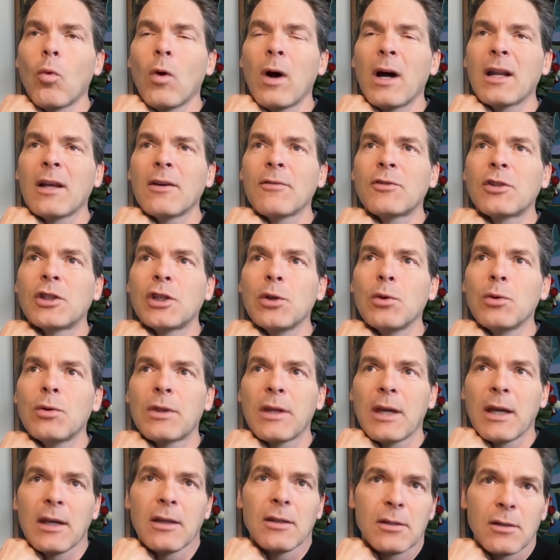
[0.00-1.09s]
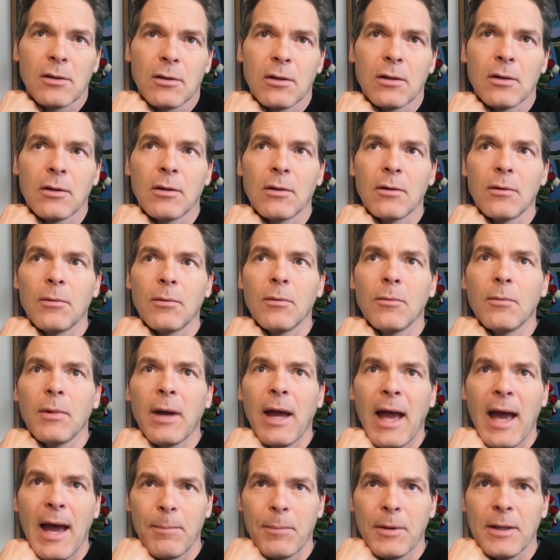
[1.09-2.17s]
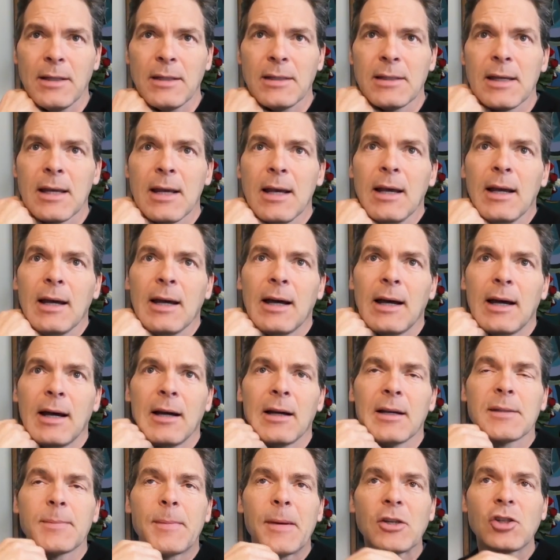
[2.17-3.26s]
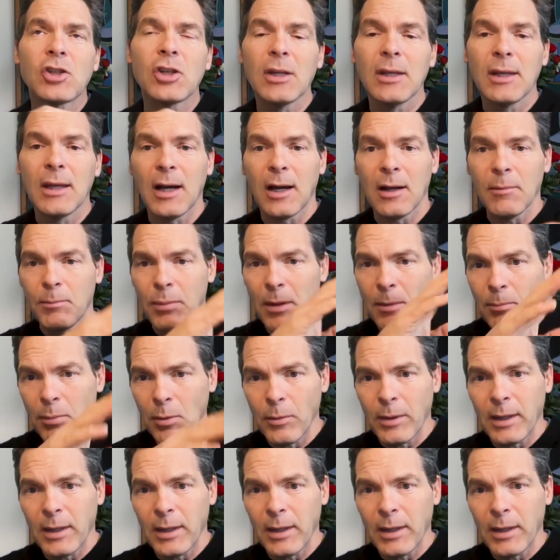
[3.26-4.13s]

one of two things happens, especially in young people.